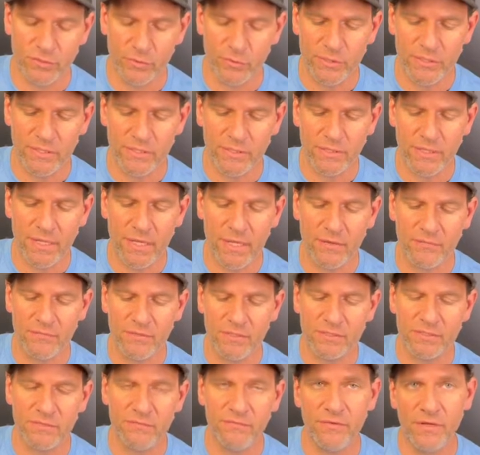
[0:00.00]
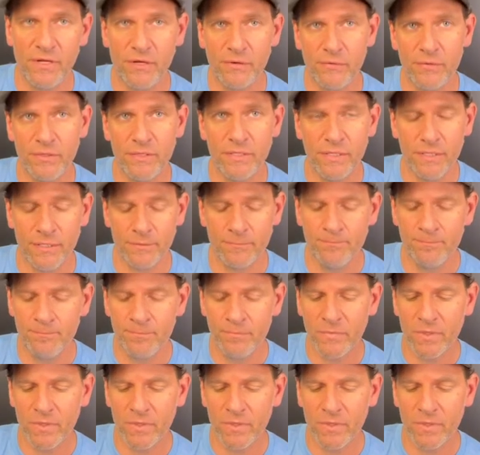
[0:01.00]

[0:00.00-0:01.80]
So we didn't have this varying